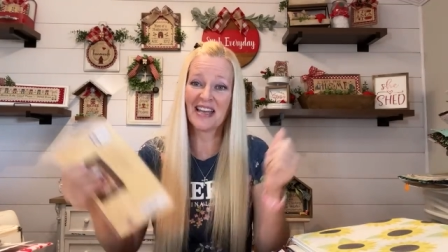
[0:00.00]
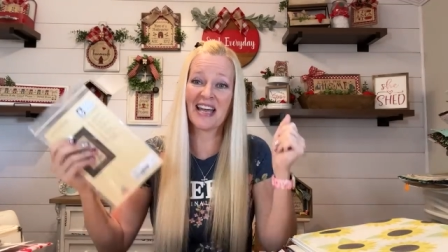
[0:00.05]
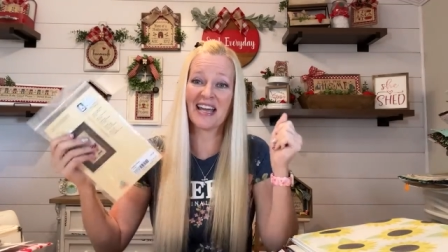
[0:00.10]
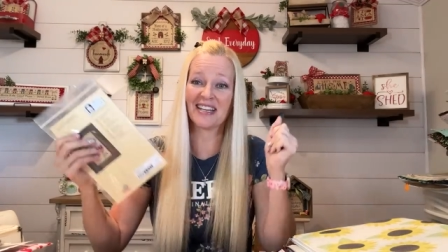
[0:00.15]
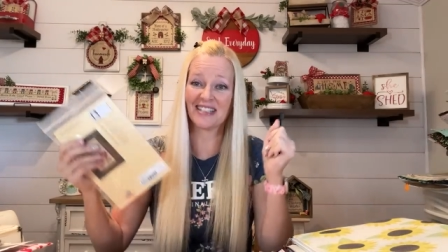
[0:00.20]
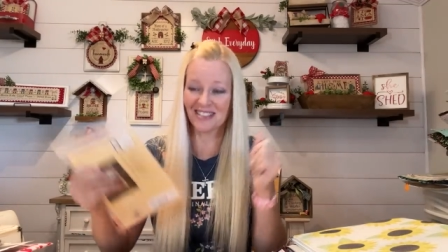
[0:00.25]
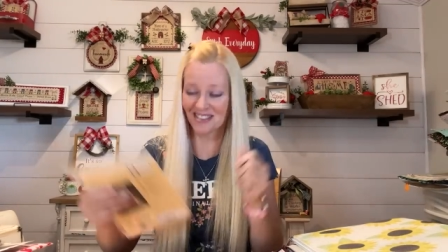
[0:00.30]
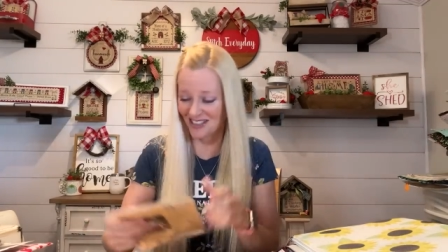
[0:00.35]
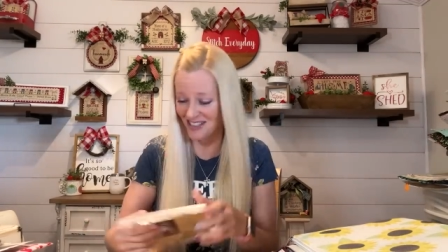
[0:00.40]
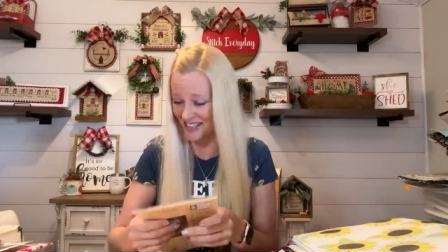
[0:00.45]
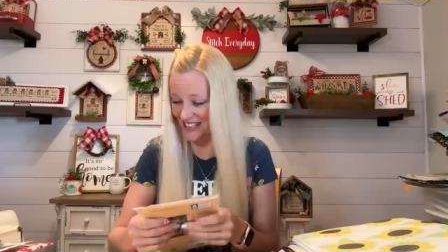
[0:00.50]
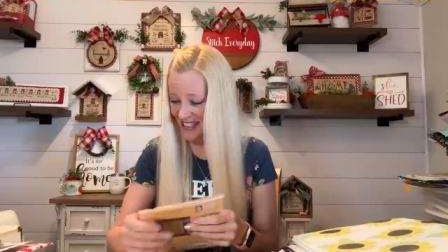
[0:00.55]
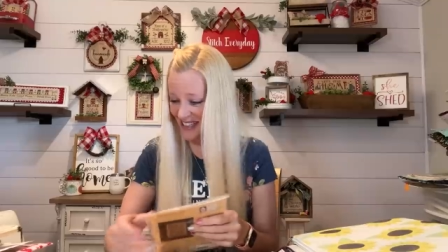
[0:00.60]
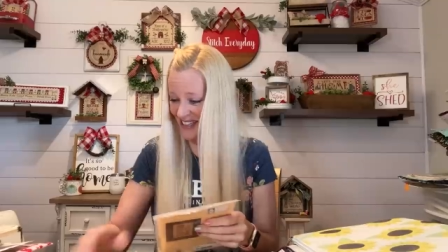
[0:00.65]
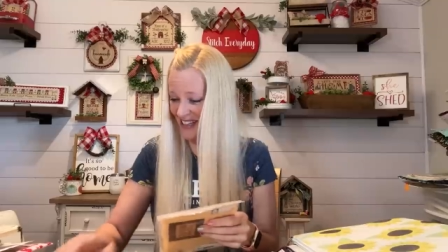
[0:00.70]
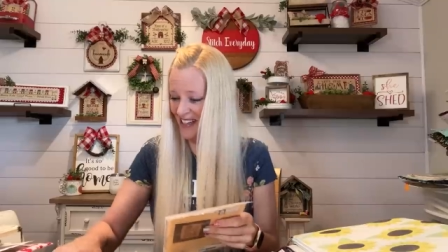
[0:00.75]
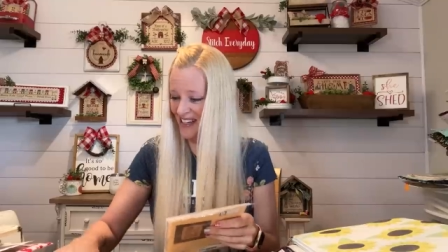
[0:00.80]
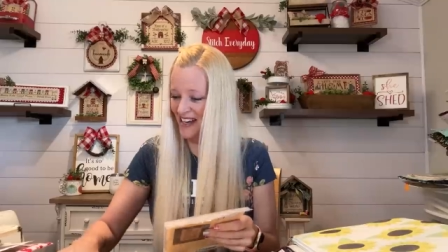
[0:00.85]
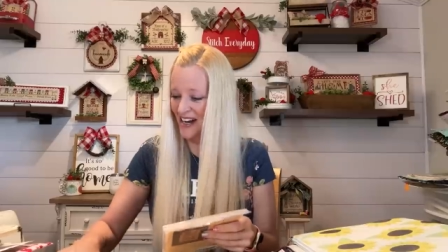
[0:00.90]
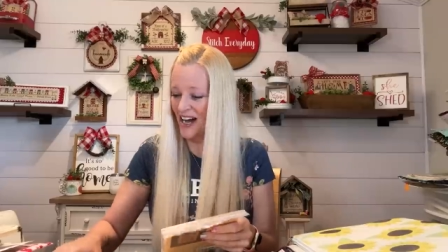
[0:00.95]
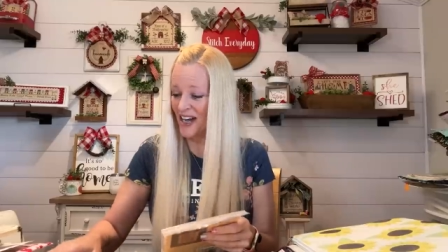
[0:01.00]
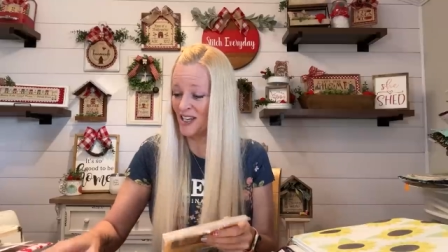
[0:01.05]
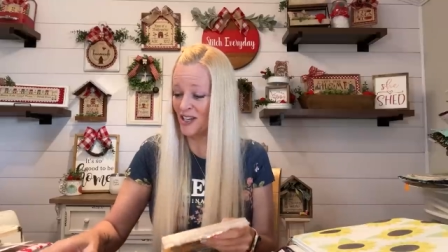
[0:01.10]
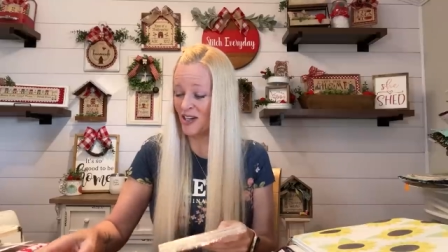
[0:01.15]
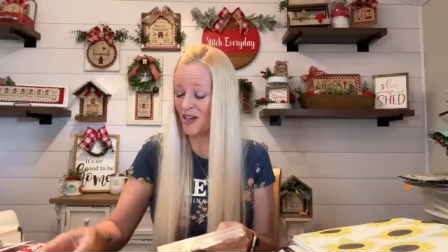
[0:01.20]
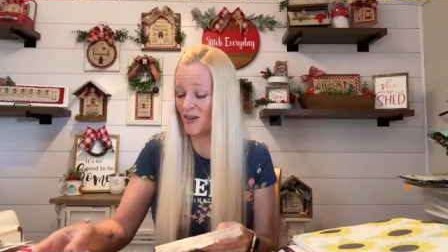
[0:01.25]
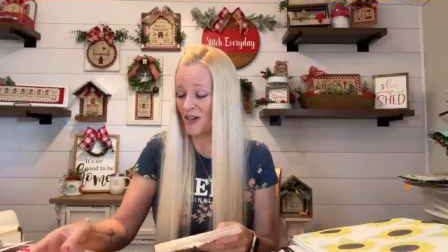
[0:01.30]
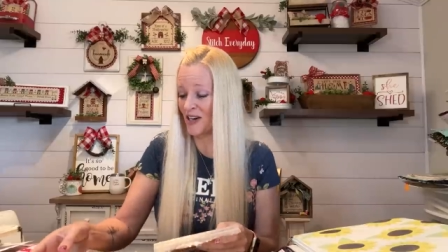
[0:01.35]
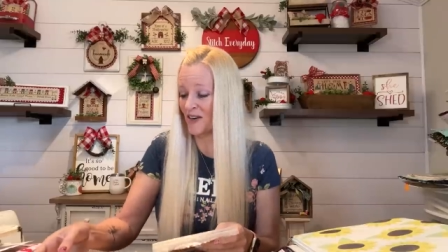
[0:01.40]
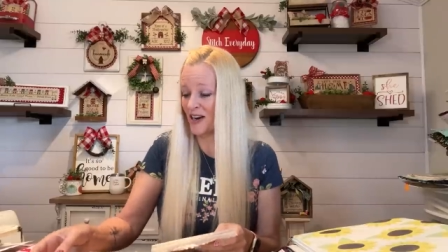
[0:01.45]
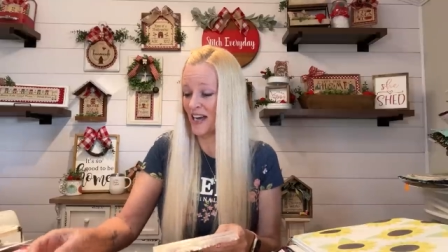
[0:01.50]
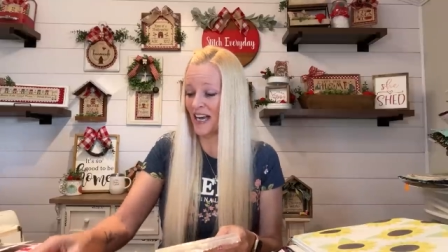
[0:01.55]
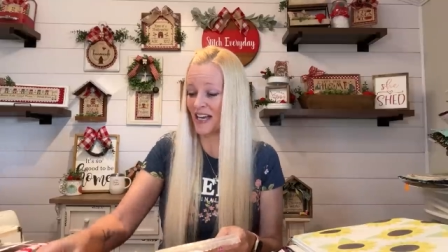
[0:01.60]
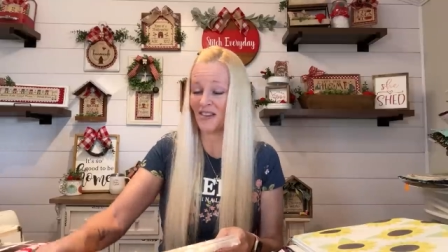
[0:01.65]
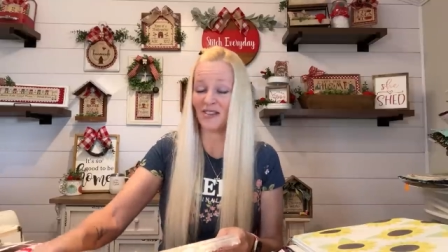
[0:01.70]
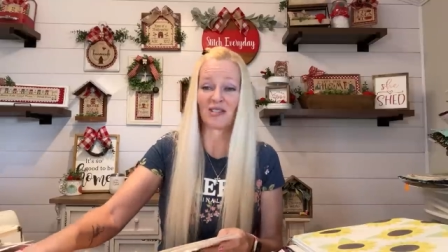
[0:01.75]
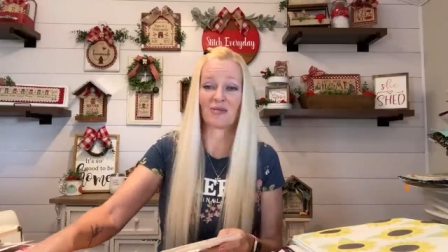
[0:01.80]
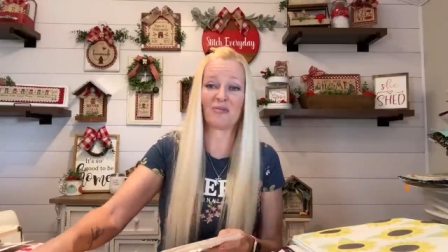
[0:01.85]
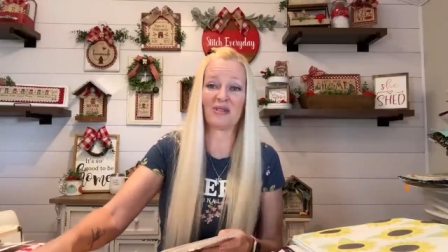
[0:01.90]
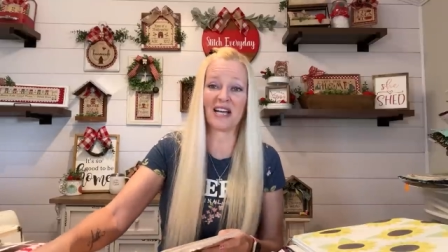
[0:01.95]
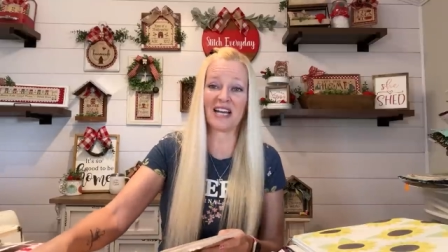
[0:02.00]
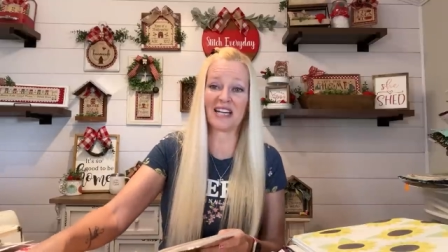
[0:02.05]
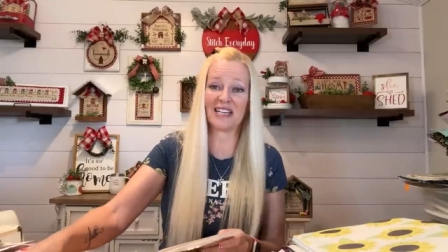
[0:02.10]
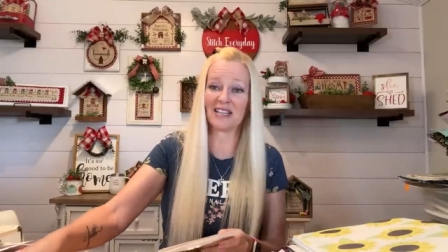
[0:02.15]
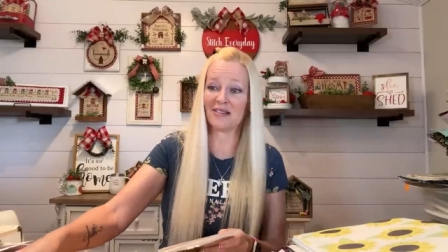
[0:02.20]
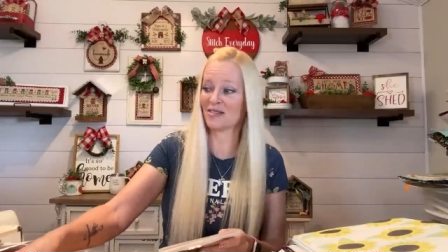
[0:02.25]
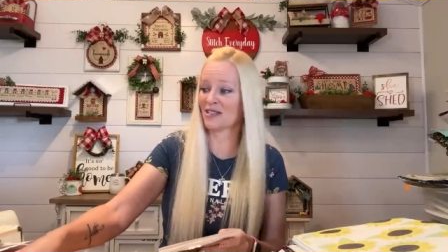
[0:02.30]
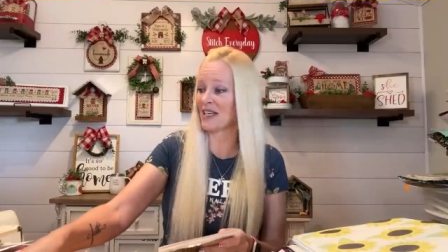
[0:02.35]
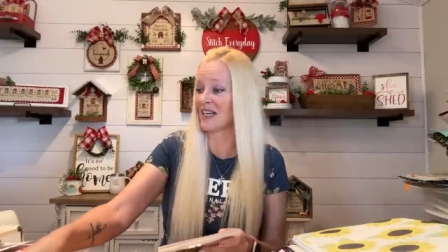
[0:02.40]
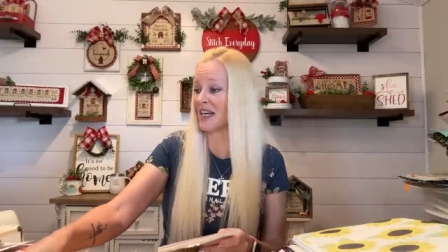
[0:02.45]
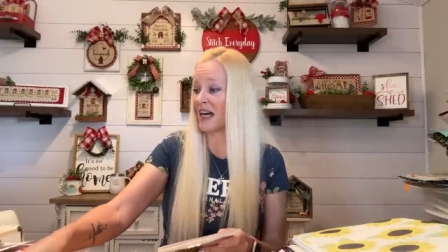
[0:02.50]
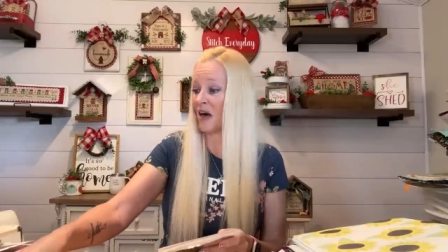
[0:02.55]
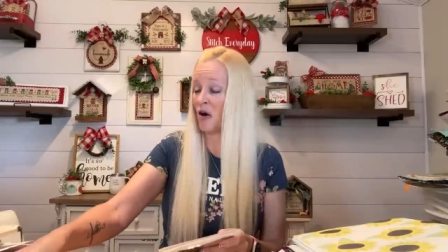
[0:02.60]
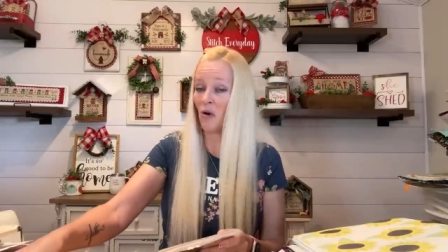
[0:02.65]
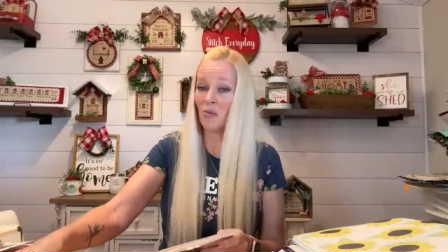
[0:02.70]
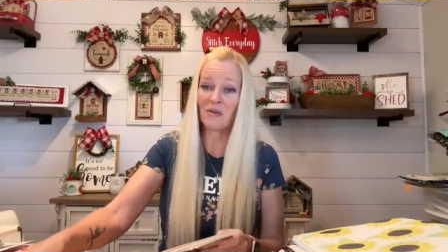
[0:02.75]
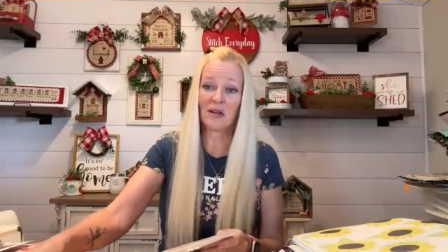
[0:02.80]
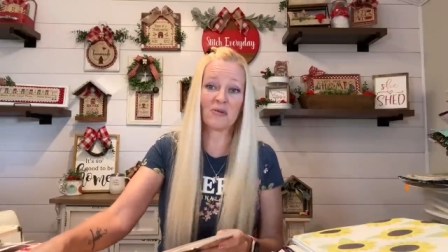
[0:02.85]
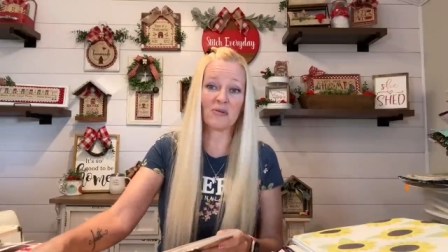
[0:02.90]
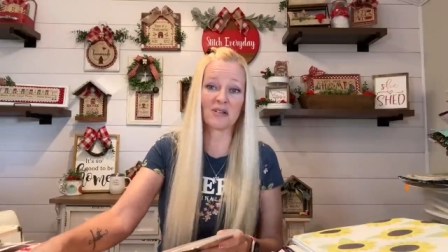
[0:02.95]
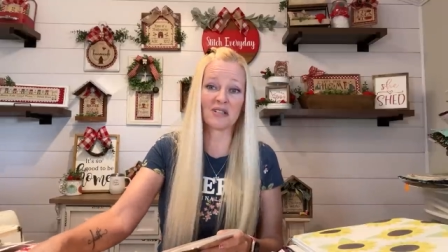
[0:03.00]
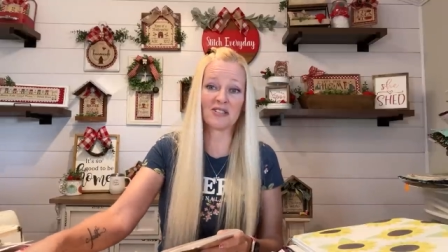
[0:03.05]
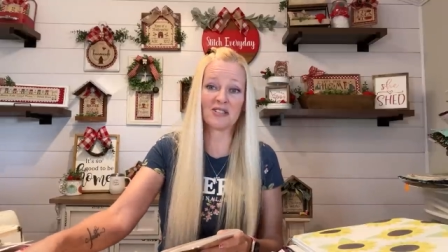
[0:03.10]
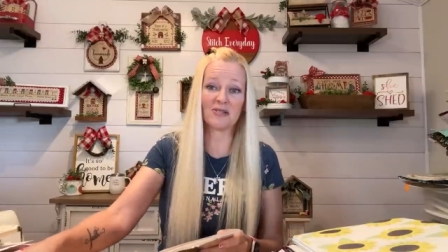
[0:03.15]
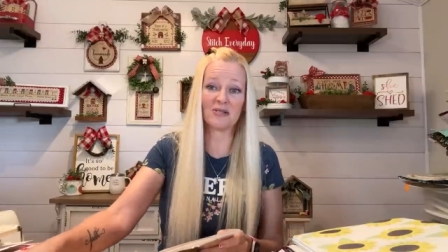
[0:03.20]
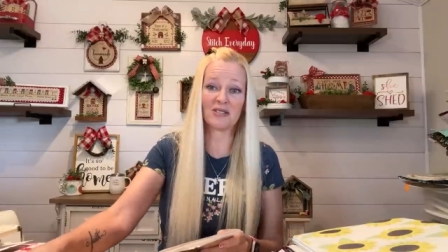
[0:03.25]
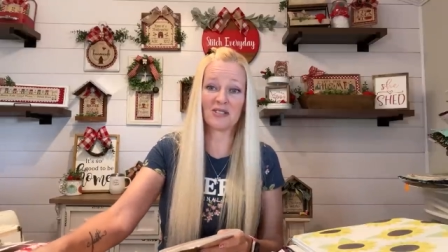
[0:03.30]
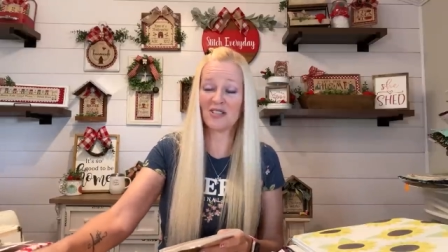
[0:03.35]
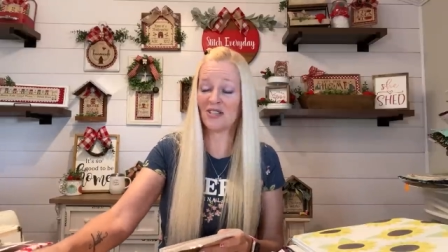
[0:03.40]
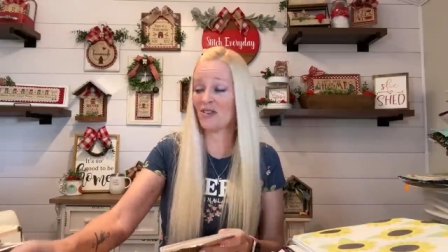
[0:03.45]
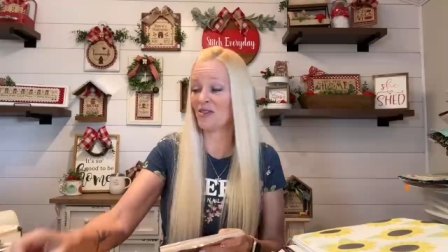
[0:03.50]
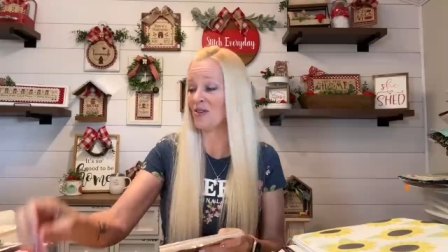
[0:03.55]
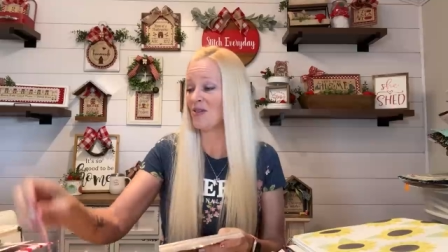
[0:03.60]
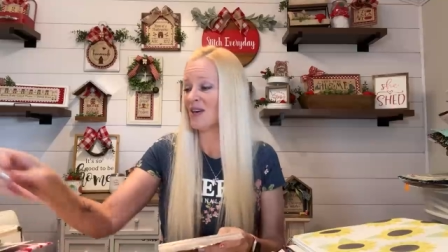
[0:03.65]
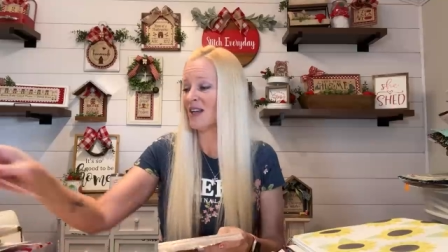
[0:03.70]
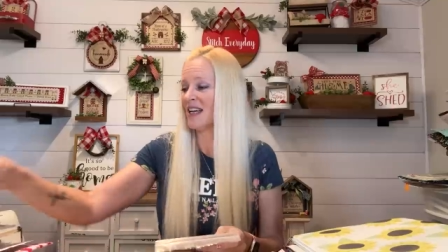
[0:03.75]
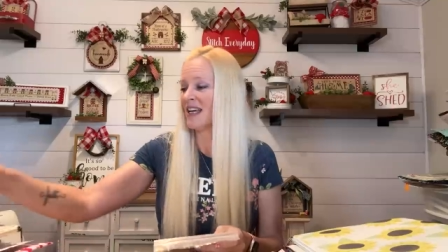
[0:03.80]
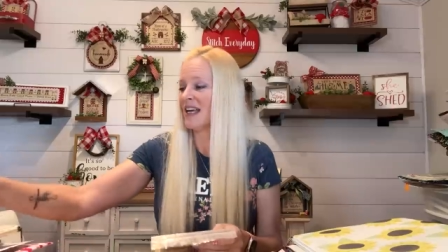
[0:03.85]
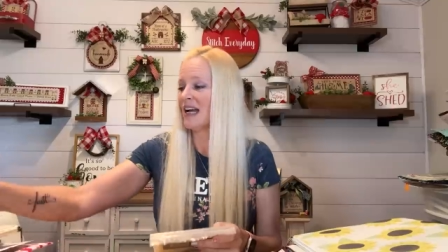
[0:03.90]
thanks good uh, you know here i had this plan and i was like i hope they want to do it too